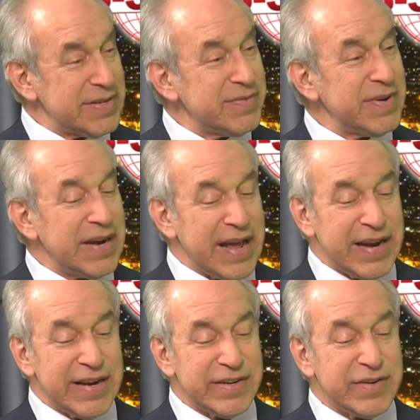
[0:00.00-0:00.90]

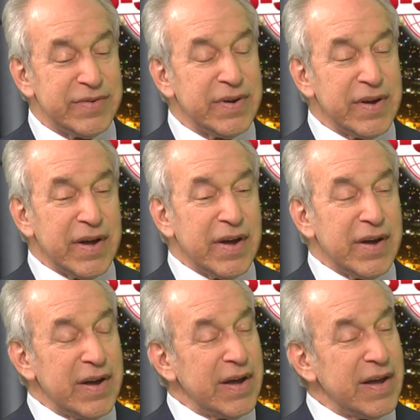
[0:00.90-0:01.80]
relating to
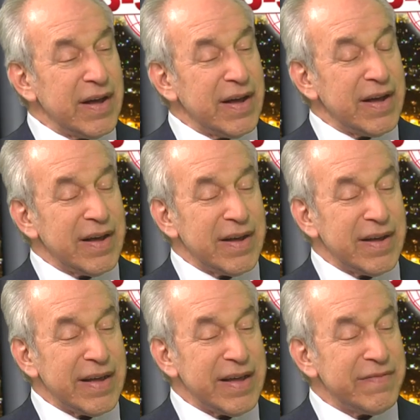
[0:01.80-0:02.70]

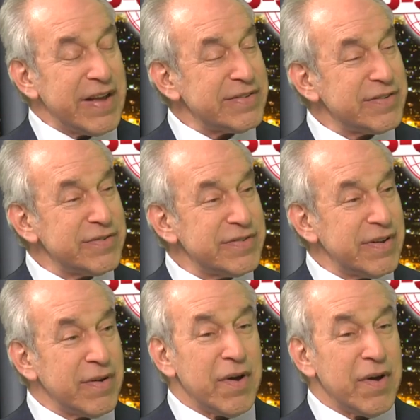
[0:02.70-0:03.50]
investors.